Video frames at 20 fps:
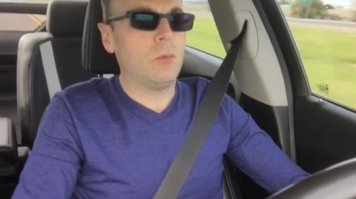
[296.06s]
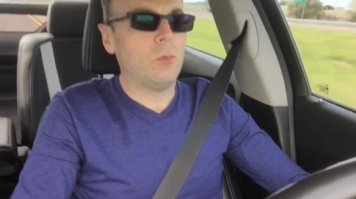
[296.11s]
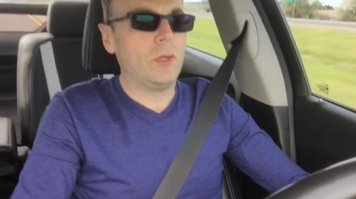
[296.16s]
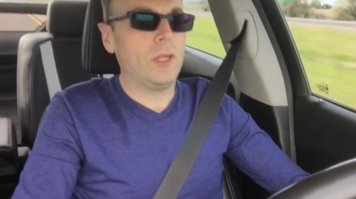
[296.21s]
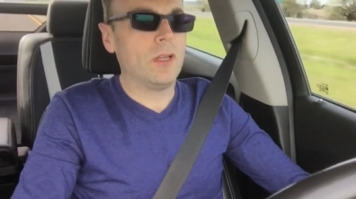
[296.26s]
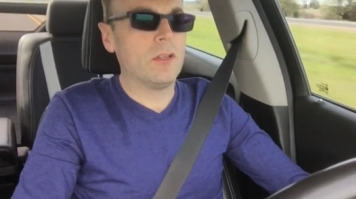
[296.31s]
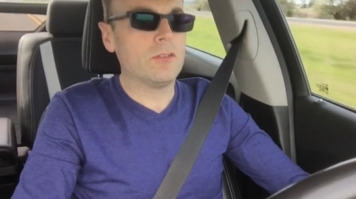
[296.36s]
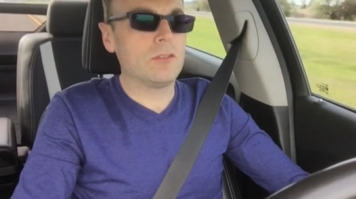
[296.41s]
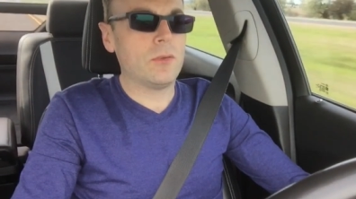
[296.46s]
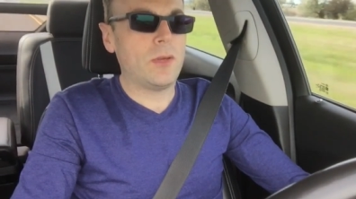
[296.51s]

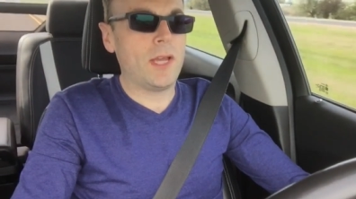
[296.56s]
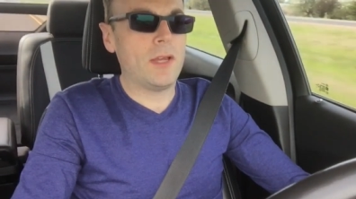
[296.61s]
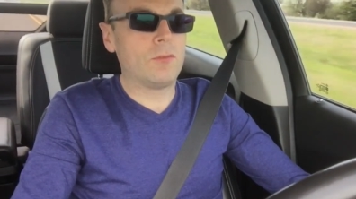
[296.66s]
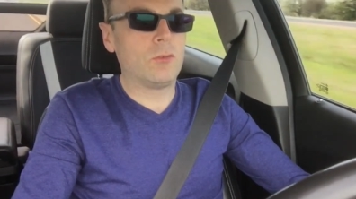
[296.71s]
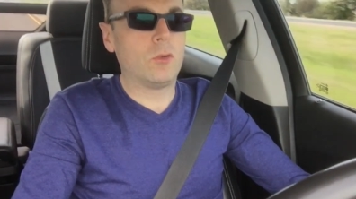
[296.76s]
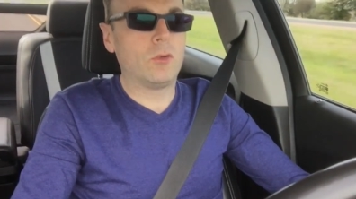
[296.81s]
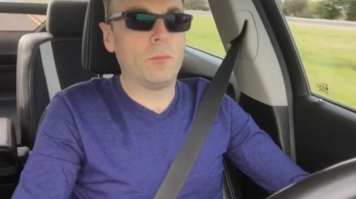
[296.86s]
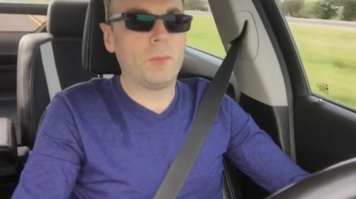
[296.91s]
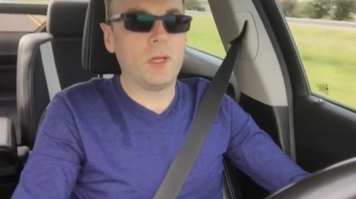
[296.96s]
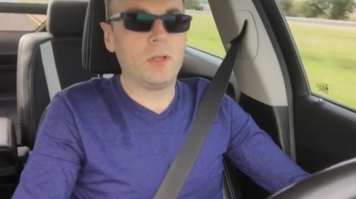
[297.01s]
we also have
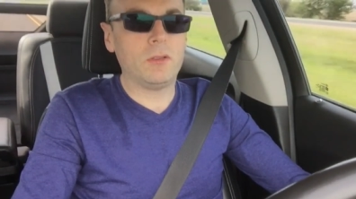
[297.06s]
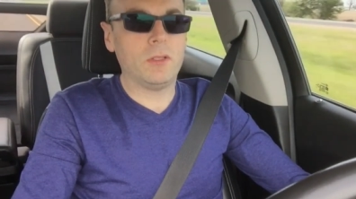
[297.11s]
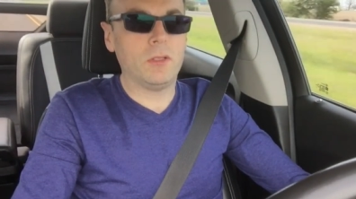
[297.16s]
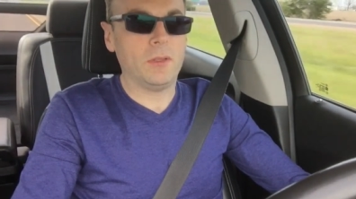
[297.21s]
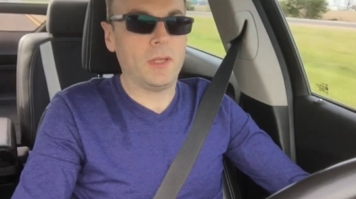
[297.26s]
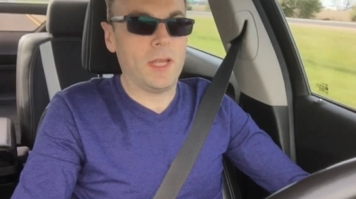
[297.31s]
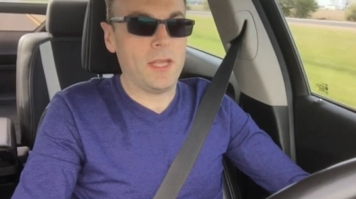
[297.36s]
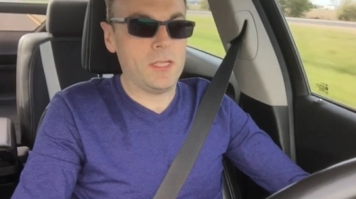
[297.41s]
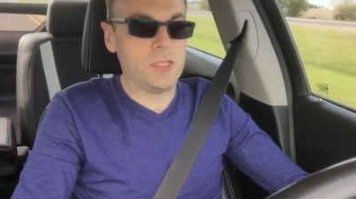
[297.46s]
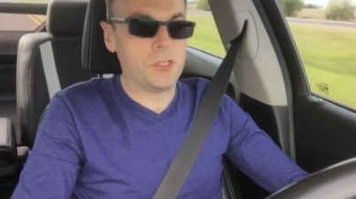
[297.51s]
a remote
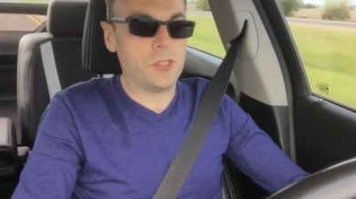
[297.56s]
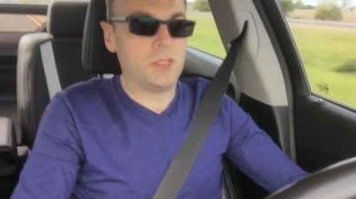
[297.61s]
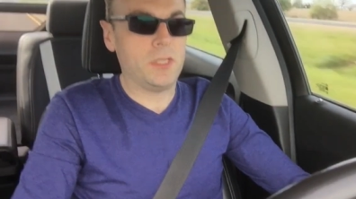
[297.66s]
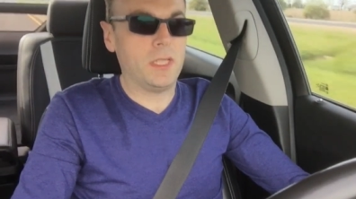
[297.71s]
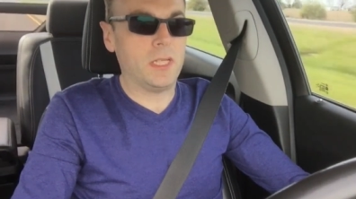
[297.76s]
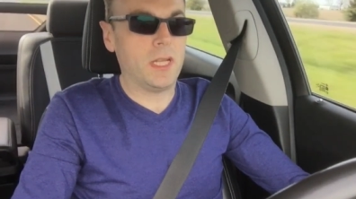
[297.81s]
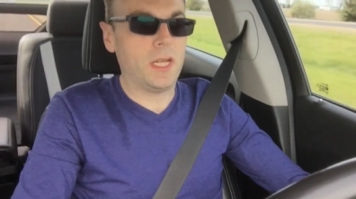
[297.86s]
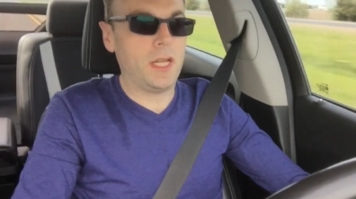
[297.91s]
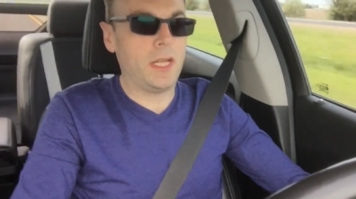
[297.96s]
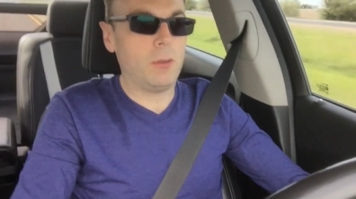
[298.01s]
location
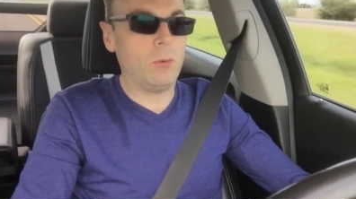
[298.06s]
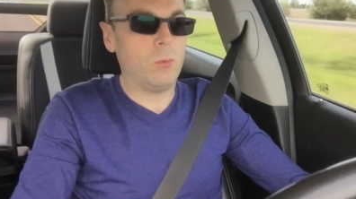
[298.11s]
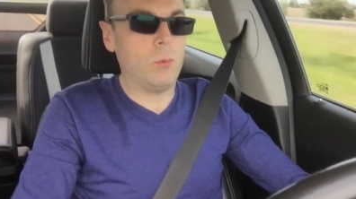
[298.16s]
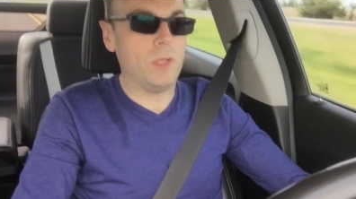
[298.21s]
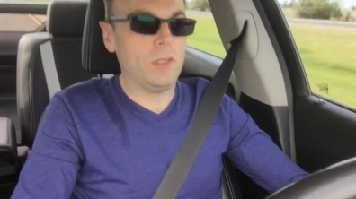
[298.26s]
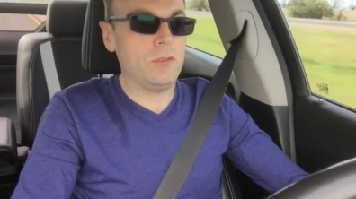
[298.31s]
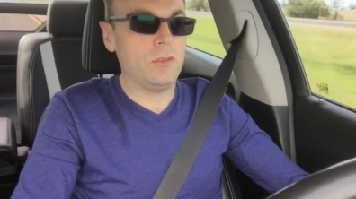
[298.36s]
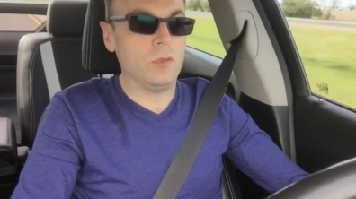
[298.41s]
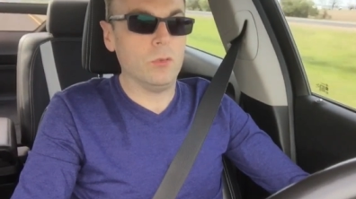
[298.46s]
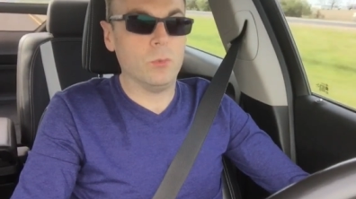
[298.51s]
that I
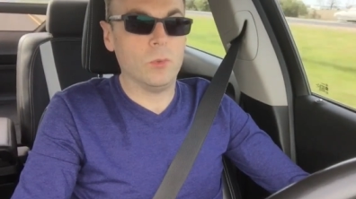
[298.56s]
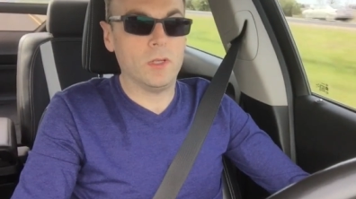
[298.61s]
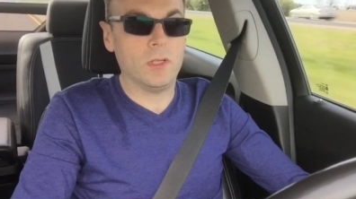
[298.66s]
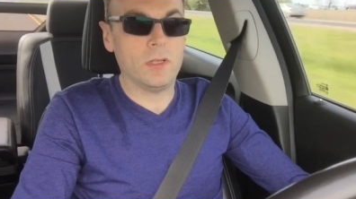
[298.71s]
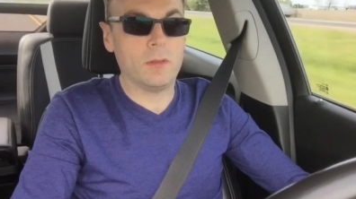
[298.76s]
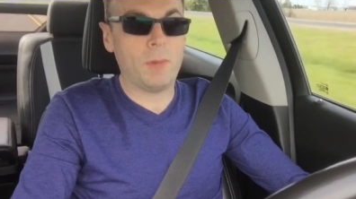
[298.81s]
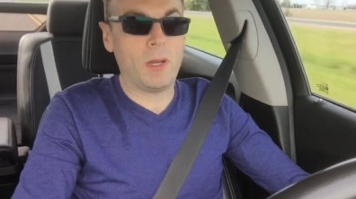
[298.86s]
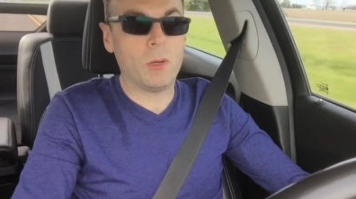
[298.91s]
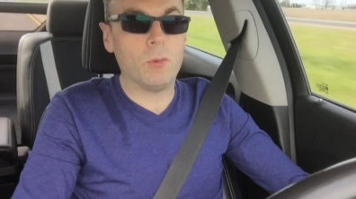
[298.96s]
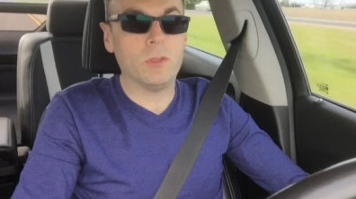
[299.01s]
went to
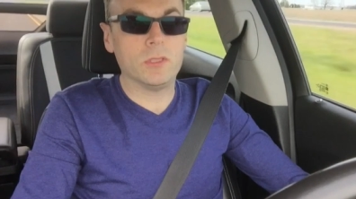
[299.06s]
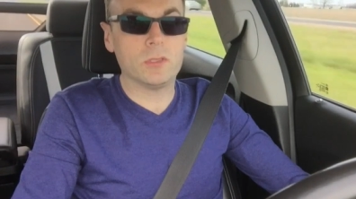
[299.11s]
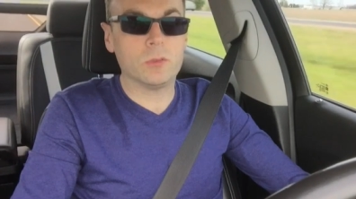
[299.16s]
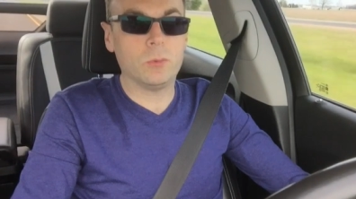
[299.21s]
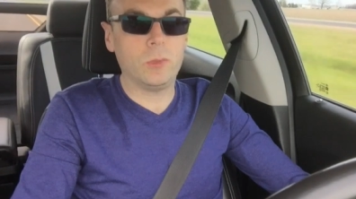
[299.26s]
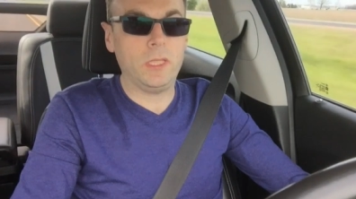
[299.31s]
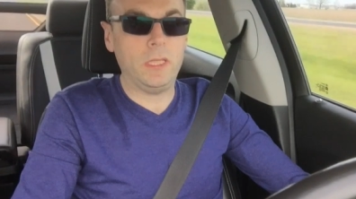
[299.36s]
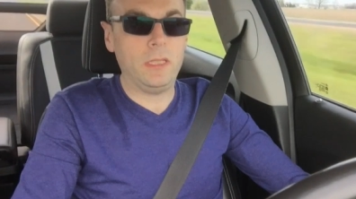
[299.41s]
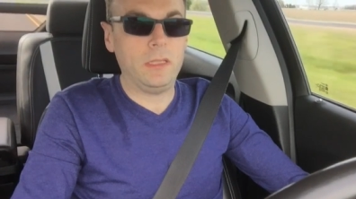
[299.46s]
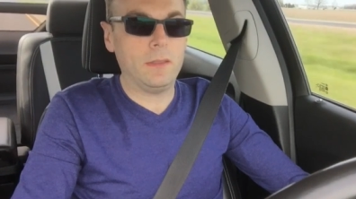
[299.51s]
about once a
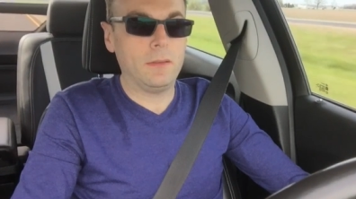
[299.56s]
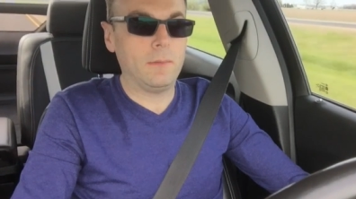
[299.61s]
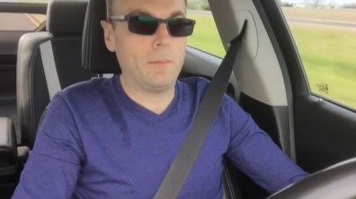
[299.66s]
week.